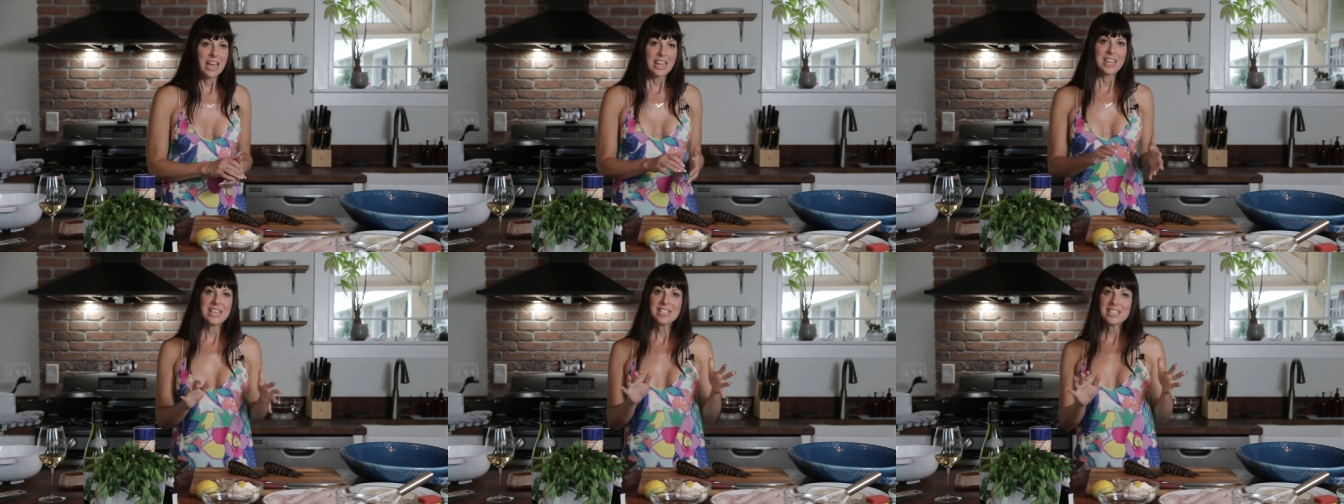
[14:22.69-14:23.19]

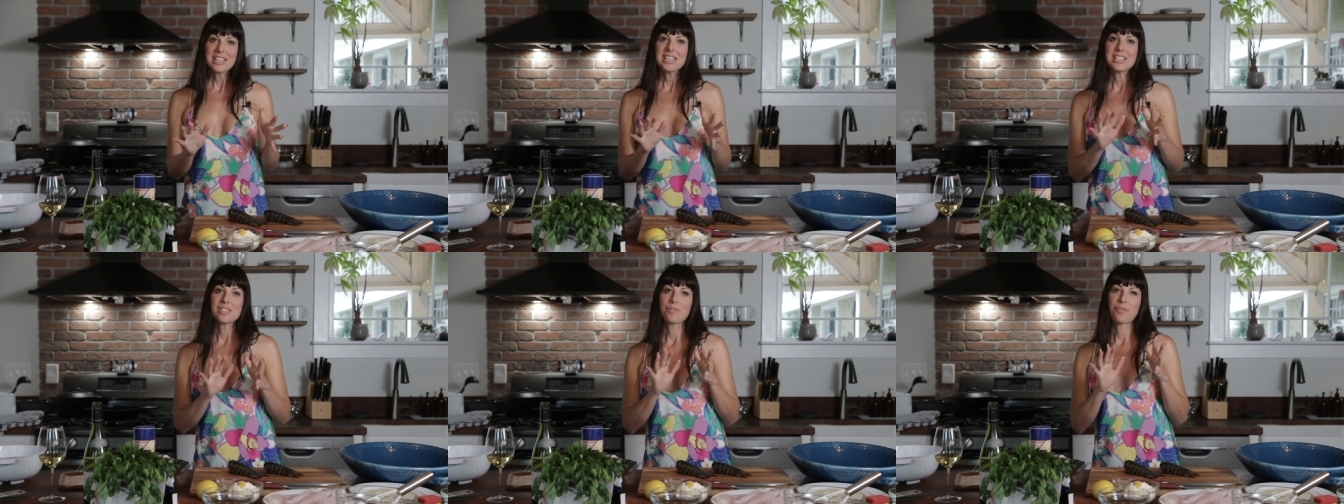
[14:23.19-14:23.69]
This
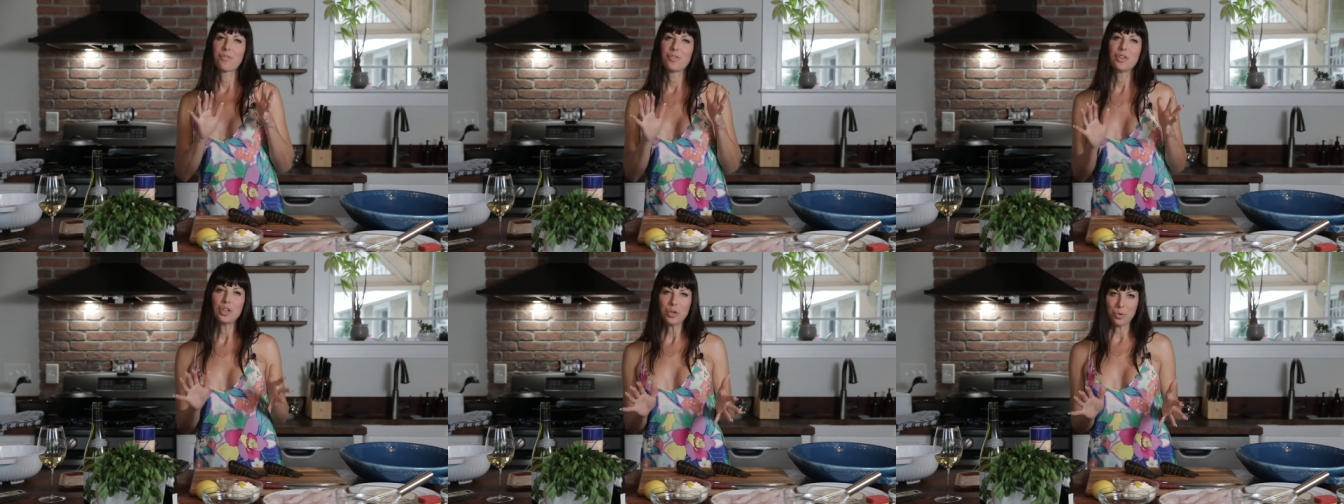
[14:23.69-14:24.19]
is
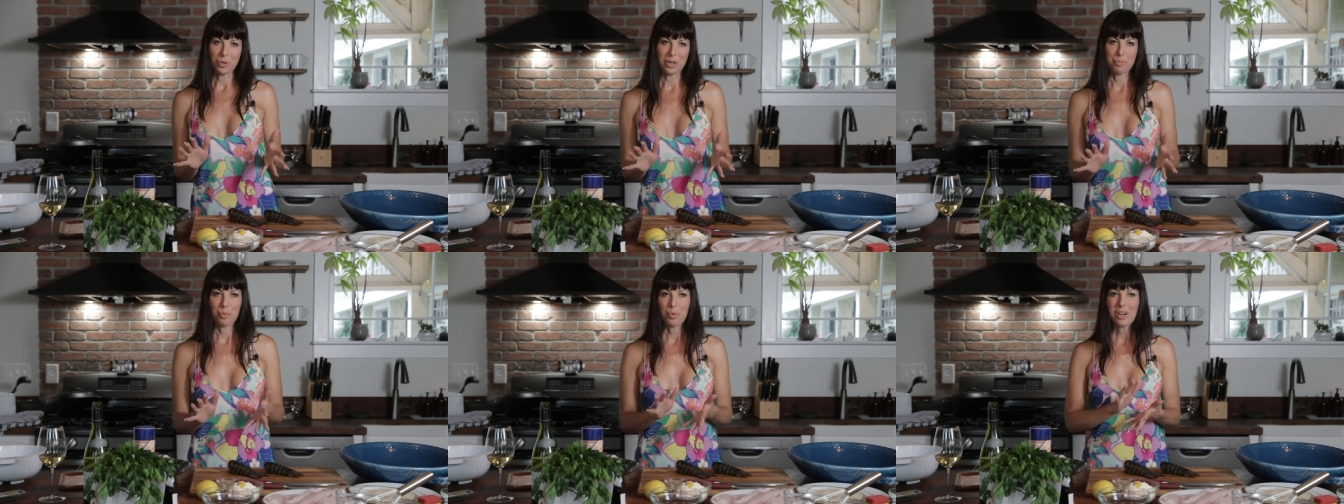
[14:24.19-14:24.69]
fluke,
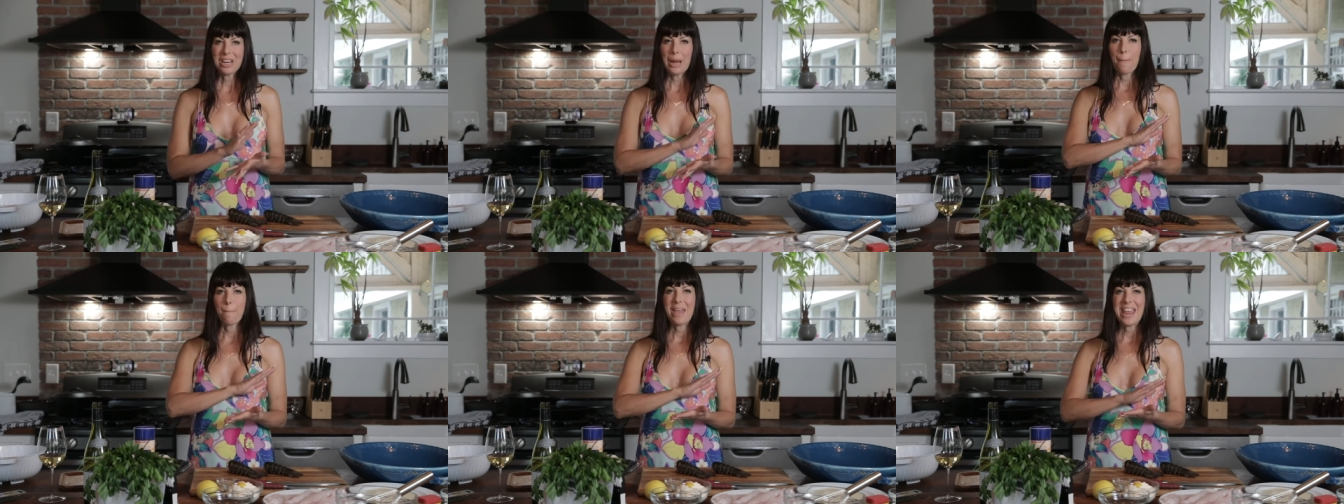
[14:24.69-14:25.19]
but we're
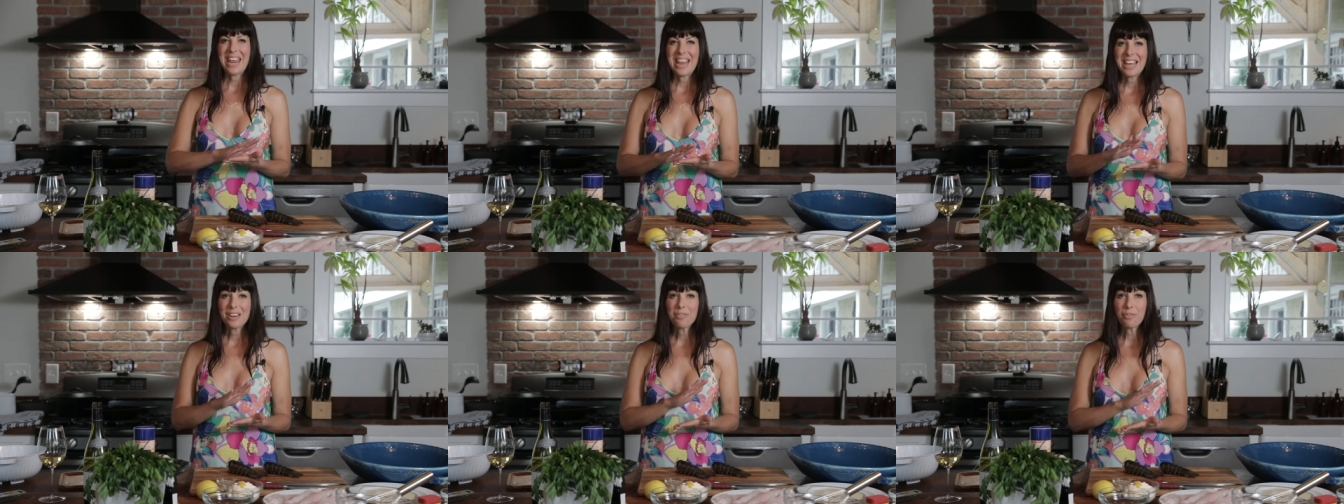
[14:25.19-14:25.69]
gonna
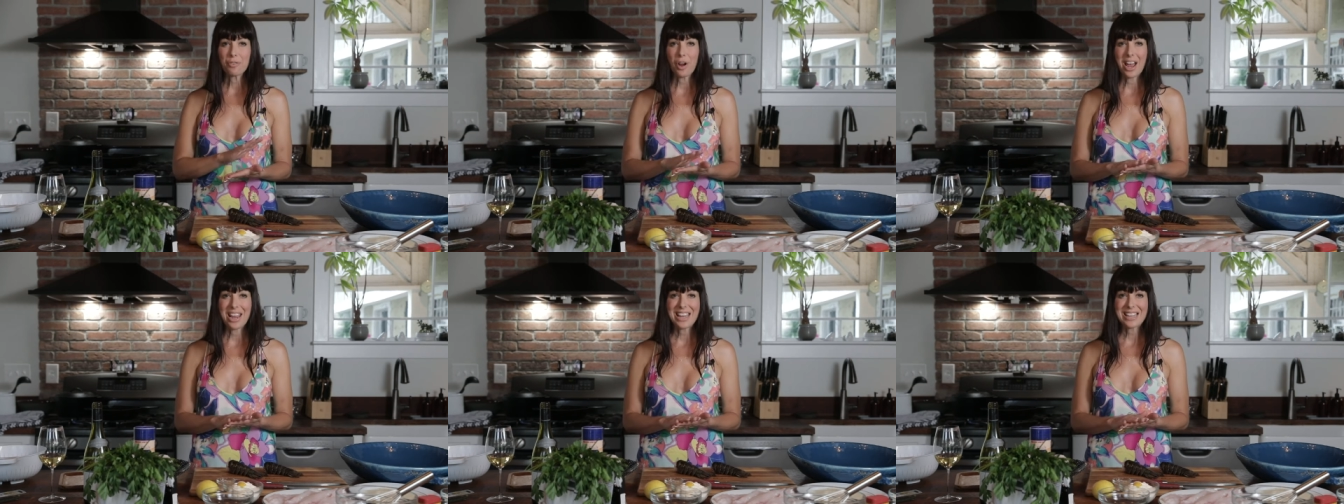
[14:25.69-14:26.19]
pan
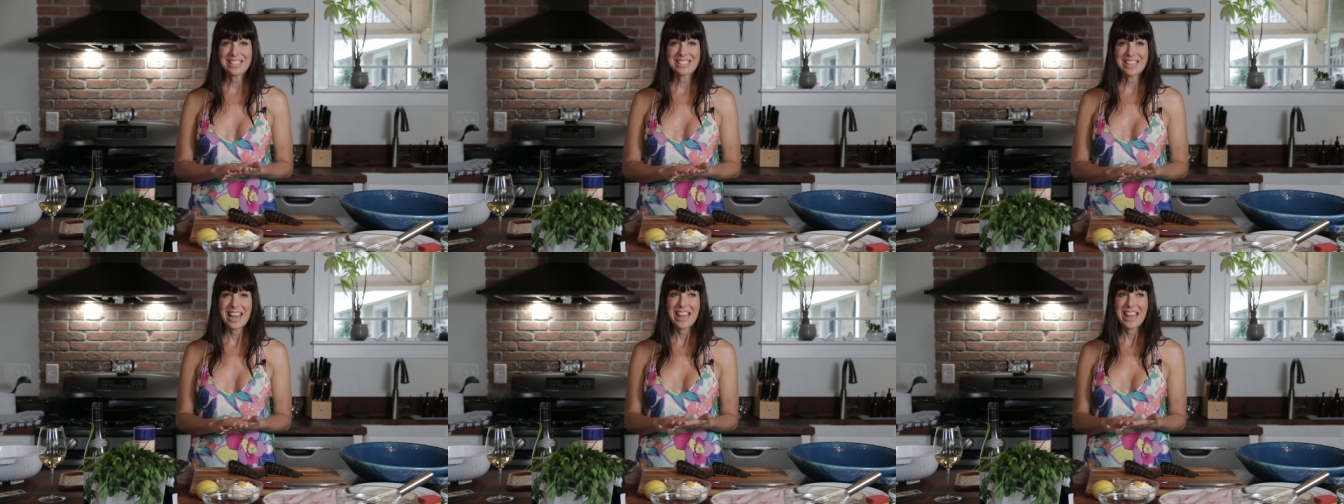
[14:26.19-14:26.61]
fry it.